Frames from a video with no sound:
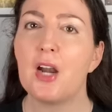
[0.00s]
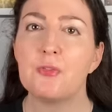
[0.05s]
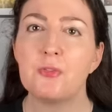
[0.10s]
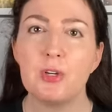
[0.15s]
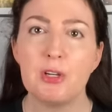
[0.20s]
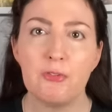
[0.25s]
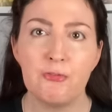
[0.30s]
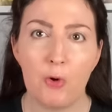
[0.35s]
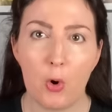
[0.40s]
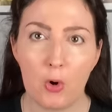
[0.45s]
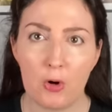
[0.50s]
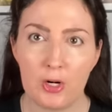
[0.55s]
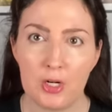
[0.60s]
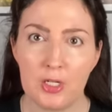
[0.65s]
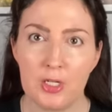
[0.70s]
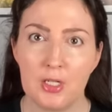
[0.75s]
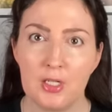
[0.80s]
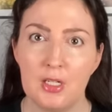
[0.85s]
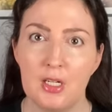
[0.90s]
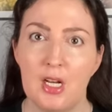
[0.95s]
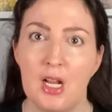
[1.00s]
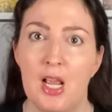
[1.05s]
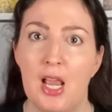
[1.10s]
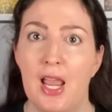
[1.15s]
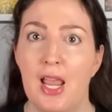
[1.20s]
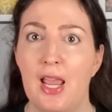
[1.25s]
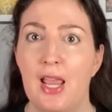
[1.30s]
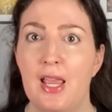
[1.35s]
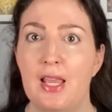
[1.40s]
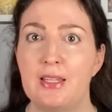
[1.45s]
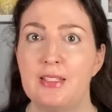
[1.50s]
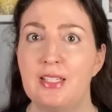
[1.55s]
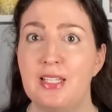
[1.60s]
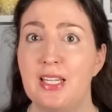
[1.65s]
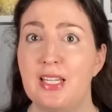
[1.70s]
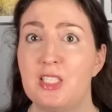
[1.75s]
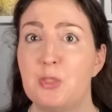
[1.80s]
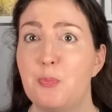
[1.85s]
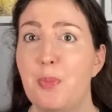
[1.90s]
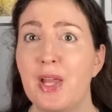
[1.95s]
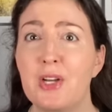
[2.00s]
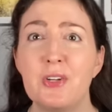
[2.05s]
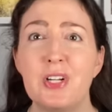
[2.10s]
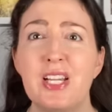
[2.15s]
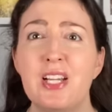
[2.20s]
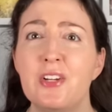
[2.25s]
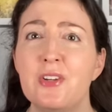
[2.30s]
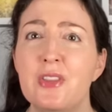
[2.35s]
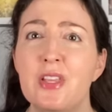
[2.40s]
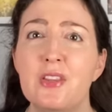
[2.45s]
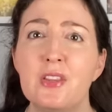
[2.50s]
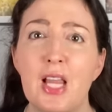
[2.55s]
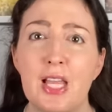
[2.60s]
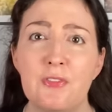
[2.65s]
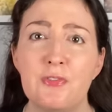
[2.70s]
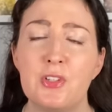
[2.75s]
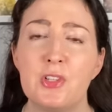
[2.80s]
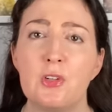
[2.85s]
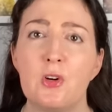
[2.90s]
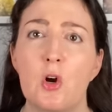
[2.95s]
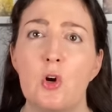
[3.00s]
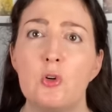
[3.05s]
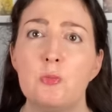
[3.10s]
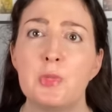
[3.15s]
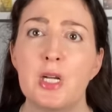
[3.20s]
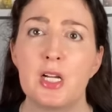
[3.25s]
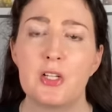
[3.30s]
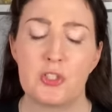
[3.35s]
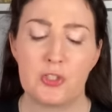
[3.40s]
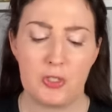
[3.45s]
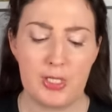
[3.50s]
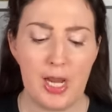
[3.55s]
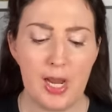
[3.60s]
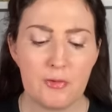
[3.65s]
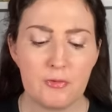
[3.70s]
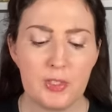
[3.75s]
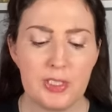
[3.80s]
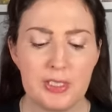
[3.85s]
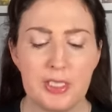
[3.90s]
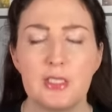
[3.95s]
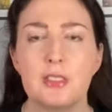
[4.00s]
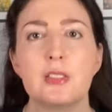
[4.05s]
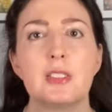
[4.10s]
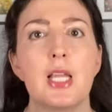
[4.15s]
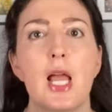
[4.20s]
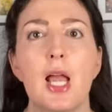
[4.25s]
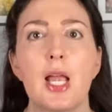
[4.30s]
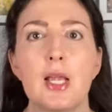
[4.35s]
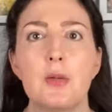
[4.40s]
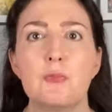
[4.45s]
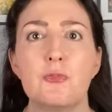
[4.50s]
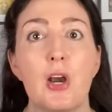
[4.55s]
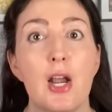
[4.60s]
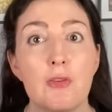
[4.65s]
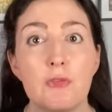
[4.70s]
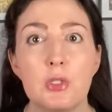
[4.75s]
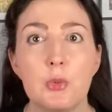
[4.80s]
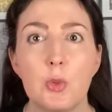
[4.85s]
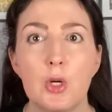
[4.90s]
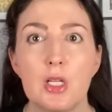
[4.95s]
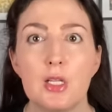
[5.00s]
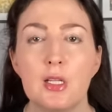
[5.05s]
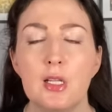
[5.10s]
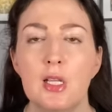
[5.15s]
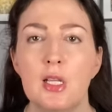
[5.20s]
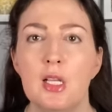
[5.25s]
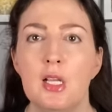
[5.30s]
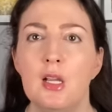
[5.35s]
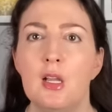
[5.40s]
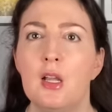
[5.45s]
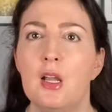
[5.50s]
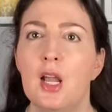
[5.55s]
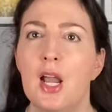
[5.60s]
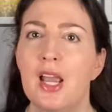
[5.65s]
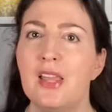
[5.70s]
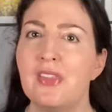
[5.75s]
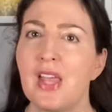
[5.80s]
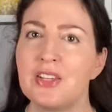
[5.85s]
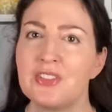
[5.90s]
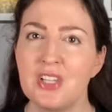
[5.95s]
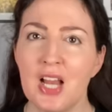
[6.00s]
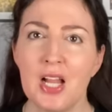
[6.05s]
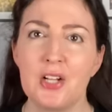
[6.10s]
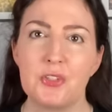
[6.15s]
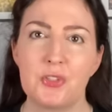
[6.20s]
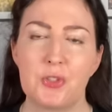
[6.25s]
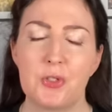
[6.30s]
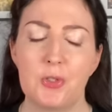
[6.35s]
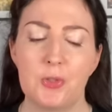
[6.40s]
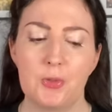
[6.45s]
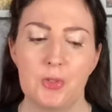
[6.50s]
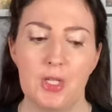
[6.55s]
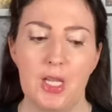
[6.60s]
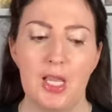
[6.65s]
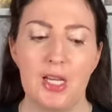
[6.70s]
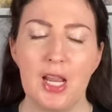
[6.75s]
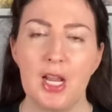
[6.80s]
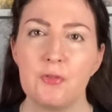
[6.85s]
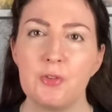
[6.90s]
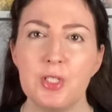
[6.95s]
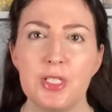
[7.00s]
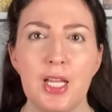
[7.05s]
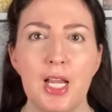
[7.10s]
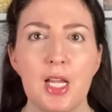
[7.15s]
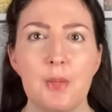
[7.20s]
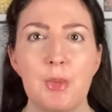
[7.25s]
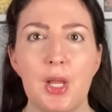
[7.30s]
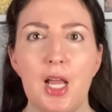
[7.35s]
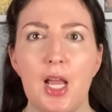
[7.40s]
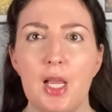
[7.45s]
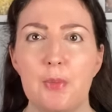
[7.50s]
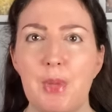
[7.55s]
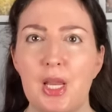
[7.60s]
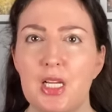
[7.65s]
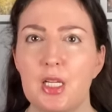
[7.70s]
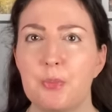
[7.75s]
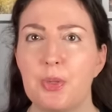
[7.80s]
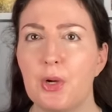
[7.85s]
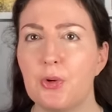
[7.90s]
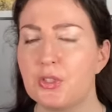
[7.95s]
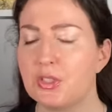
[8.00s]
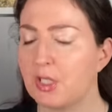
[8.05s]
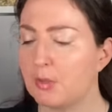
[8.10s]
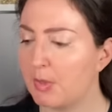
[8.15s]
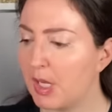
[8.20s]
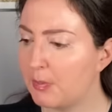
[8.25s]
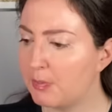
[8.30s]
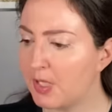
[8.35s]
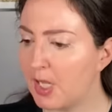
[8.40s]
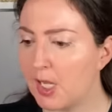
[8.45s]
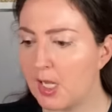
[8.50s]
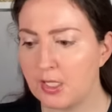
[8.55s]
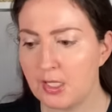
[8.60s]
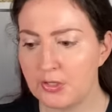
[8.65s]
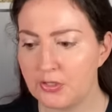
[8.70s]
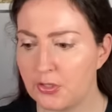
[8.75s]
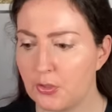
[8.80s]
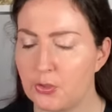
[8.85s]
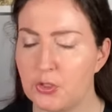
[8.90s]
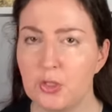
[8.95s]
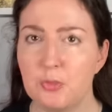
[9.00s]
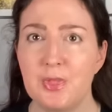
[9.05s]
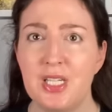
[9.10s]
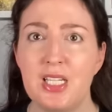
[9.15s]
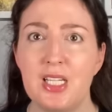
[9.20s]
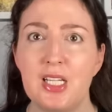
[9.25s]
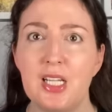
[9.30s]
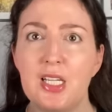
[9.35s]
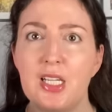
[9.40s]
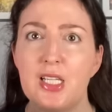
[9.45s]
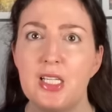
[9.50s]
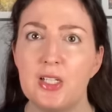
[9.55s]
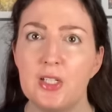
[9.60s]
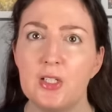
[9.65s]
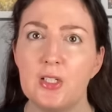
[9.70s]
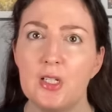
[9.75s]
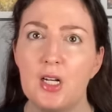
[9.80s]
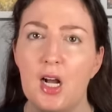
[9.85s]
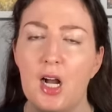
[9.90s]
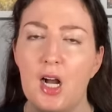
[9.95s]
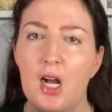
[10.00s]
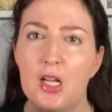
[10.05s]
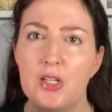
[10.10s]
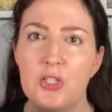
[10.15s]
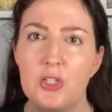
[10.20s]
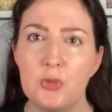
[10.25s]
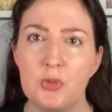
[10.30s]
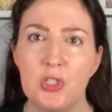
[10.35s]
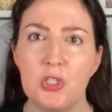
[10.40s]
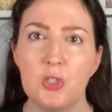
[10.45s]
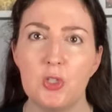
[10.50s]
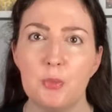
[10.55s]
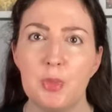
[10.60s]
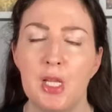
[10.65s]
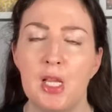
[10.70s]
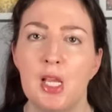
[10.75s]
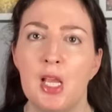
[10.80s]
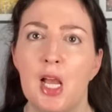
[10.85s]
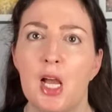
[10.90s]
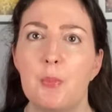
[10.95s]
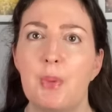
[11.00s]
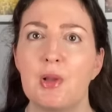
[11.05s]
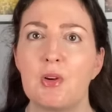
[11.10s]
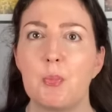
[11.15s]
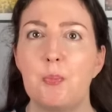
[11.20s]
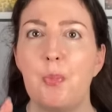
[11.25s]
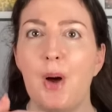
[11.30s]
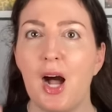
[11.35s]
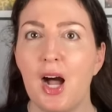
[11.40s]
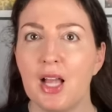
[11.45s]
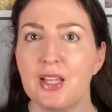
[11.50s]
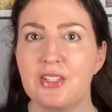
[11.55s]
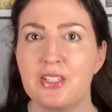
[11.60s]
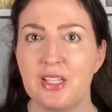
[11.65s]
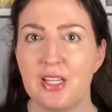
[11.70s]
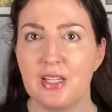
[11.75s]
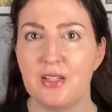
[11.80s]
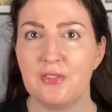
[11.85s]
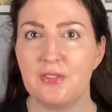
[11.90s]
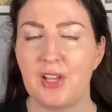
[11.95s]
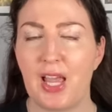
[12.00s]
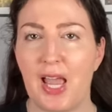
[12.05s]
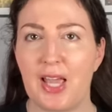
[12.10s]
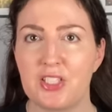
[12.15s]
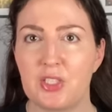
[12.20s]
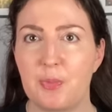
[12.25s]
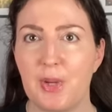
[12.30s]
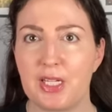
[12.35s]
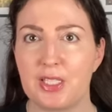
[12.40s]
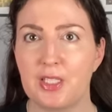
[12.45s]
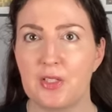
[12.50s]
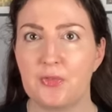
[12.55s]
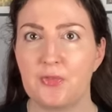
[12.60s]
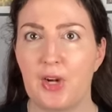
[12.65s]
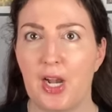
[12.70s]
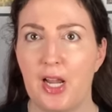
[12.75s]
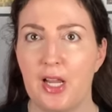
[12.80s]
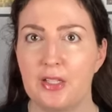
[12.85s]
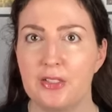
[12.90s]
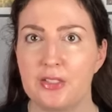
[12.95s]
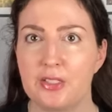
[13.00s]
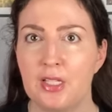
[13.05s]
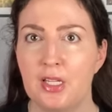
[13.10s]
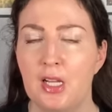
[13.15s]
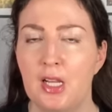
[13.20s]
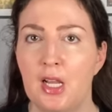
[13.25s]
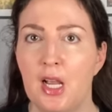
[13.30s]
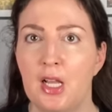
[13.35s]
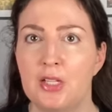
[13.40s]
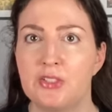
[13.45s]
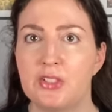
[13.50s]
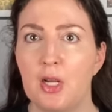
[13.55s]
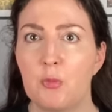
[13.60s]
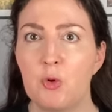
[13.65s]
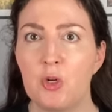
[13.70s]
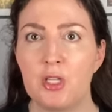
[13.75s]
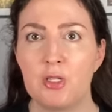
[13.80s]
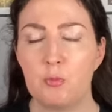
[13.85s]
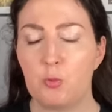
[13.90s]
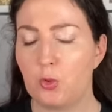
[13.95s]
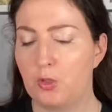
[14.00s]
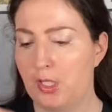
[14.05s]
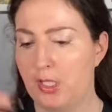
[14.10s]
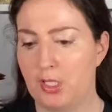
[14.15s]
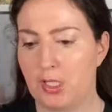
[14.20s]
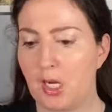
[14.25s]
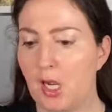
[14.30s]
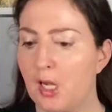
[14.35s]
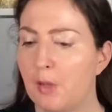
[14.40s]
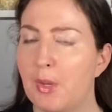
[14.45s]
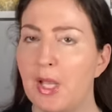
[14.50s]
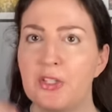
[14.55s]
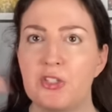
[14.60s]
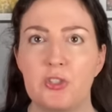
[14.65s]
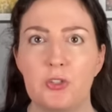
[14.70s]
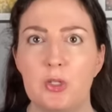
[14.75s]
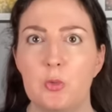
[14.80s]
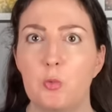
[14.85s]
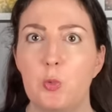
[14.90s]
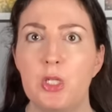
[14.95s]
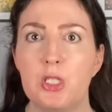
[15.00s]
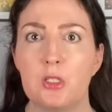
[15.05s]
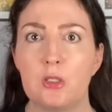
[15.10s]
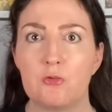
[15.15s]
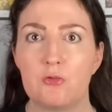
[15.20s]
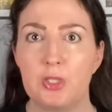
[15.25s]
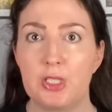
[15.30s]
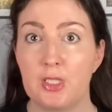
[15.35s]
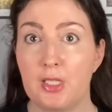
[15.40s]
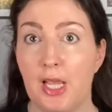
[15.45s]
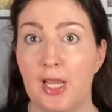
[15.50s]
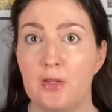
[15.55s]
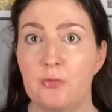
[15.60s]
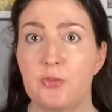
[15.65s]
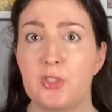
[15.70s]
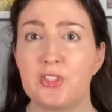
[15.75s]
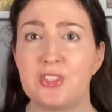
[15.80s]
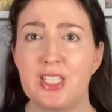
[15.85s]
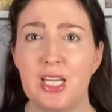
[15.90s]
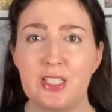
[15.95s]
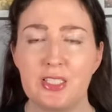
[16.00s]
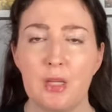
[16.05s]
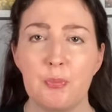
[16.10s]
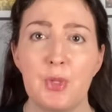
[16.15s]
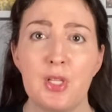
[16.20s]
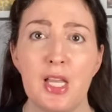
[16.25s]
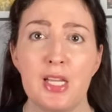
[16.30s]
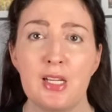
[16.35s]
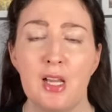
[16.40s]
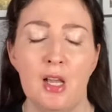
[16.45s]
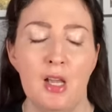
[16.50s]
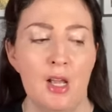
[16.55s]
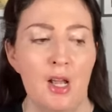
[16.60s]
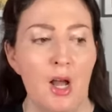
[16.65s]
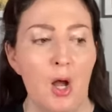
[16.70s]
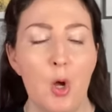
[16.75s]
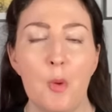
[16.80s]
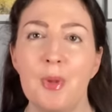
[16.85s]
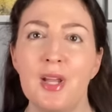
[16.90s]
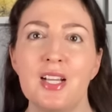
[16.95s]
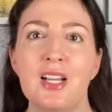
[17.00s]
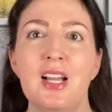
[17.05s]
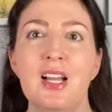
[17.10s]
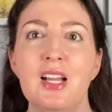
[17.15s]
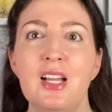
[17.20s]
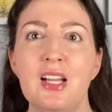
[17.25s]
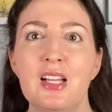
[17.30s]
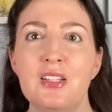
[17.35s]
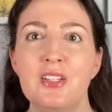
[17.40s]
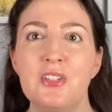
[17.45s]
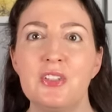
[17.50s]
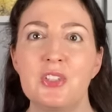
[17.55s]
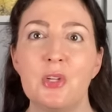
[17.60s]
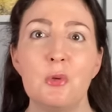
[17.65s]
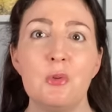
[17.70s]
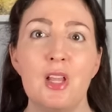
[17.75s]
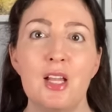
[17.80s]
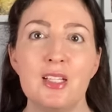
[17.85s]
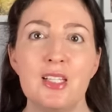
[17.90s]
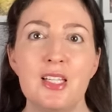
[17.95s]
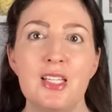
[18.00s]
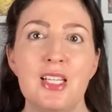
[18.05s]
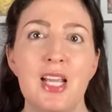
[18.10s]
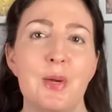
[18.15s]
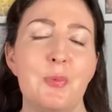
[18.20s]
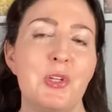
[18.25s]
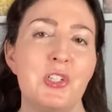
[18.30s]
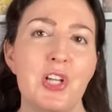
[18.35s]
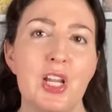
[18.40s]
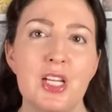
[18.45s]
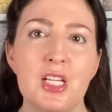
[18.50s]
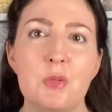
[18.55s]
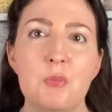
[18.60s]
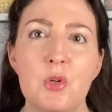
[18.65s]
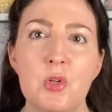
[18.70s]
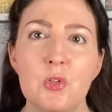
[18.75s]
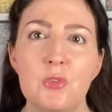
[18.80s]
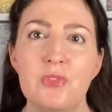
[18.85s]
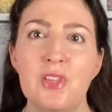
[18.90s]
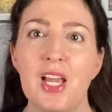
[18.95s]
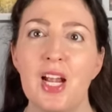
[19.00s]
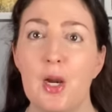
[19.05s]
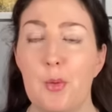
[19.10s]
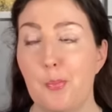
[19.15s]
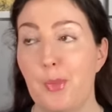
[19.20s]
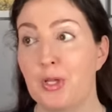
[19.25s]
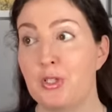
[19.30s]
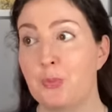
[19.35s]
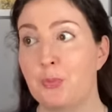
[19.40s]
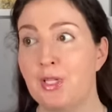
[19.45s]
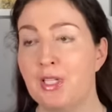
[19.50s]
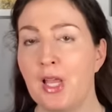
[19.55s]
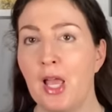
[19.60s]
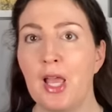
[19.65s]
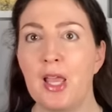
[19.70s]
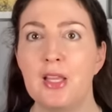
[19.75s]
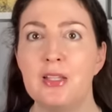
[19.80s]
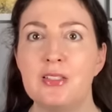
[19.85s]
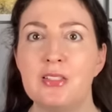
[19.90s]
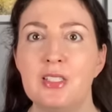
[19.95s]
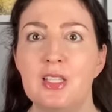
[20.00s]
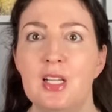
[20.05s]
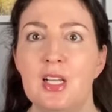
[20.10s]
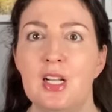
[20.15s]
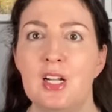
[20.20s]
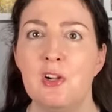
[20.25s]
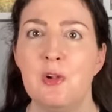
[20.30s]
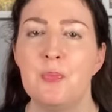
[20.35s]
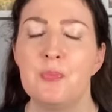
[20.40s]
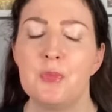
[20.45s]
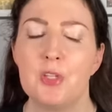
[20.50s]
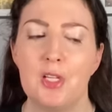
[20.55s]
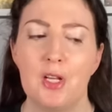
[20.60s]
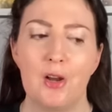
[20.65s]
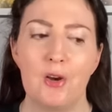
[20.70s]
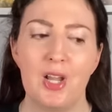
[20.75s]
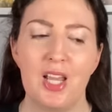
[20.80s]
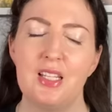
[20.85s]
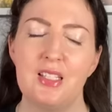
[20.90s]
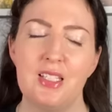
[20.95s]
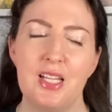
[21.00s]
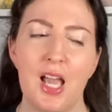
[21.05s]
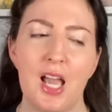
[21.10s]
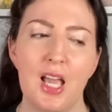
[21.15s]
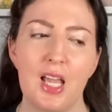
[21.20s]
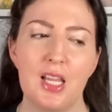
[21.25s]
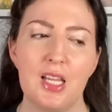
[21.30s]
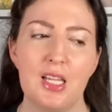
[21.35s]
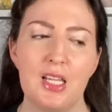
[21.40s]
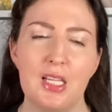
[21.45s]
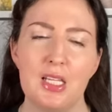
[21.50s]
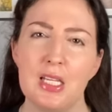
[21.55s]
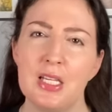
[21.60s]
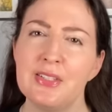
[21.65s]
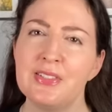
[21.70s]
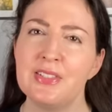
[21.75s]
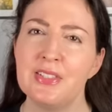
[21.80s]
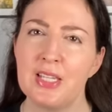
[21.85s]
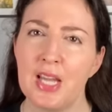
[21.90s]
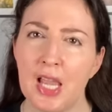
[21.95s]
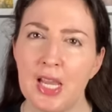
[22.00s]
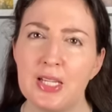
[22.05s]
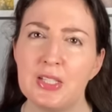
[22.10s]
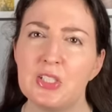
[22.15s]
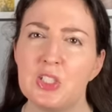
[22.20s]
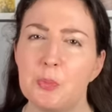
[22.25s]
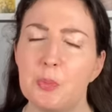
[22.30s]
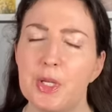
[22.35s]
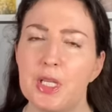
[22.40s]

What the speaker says: every foreigner, and it's better here than life in their home country every single time for everyone. And that's not true. And every time I make a post on my blog, on social media, here on YouTube, about a positive aspect of France, someone in the comments or in real life, they'll say something like, oh my God, you're so lucky. I wish I could move there. Must be nice. You know, and yeah, it is nice,